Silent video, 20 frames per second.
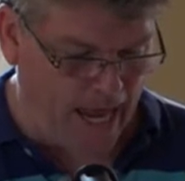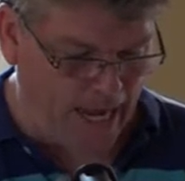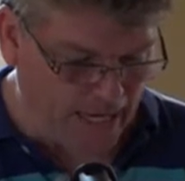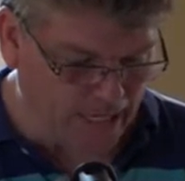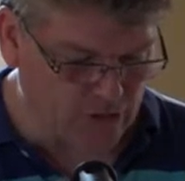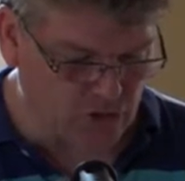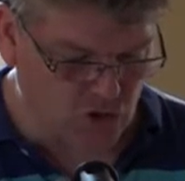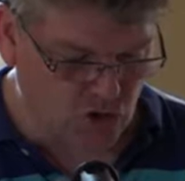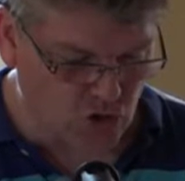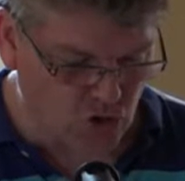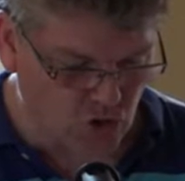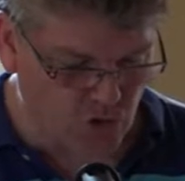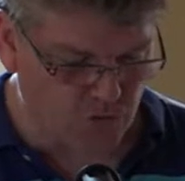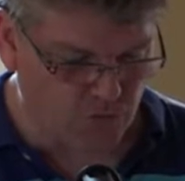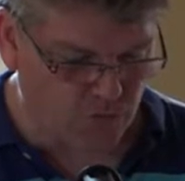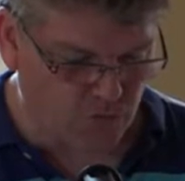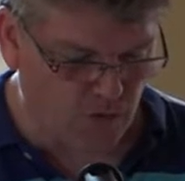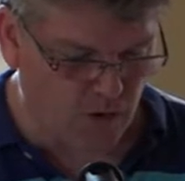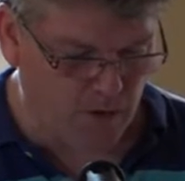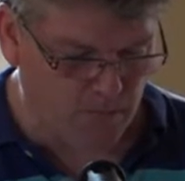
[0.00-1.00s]
it's
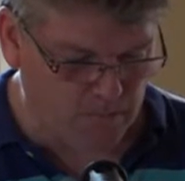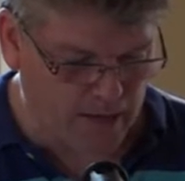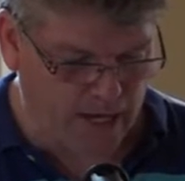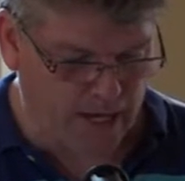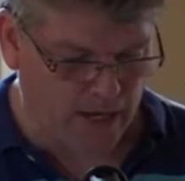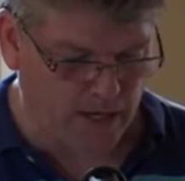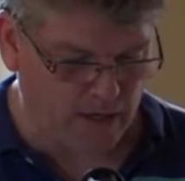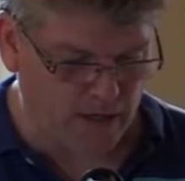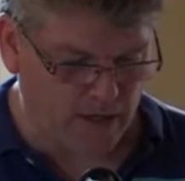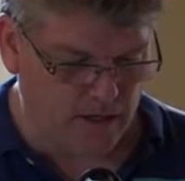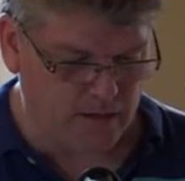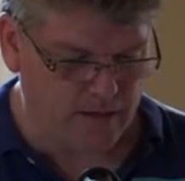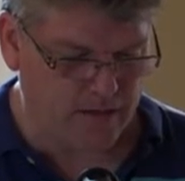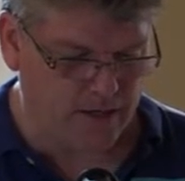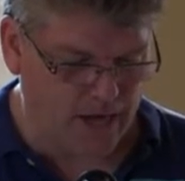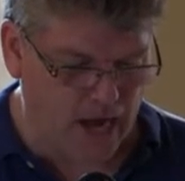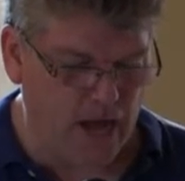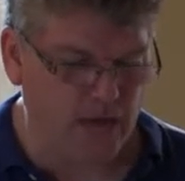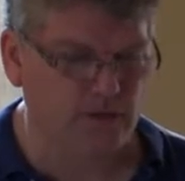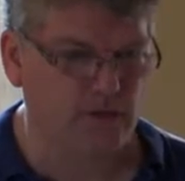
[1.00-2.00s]
good for a man
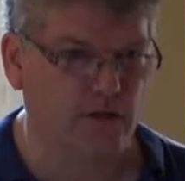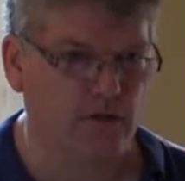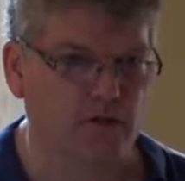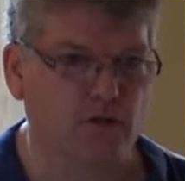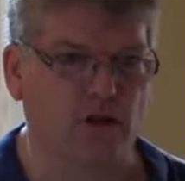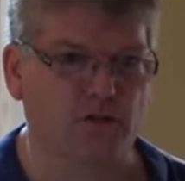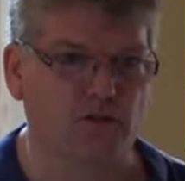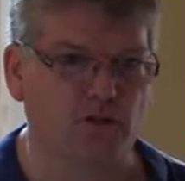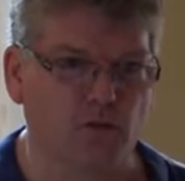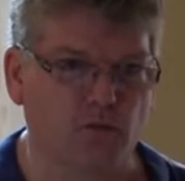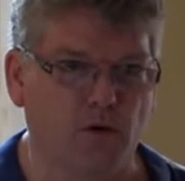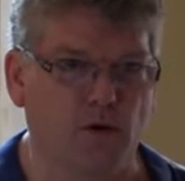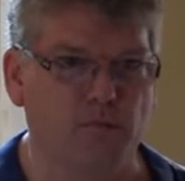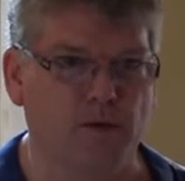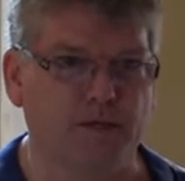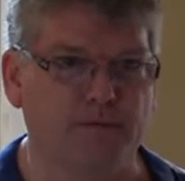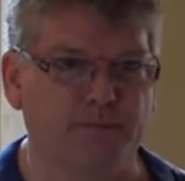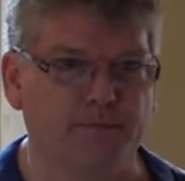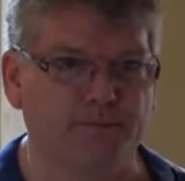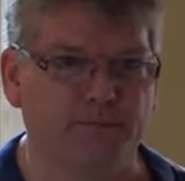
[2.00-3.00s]
not to touch a
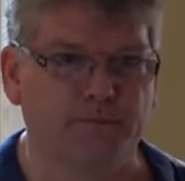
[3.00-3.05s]
woman.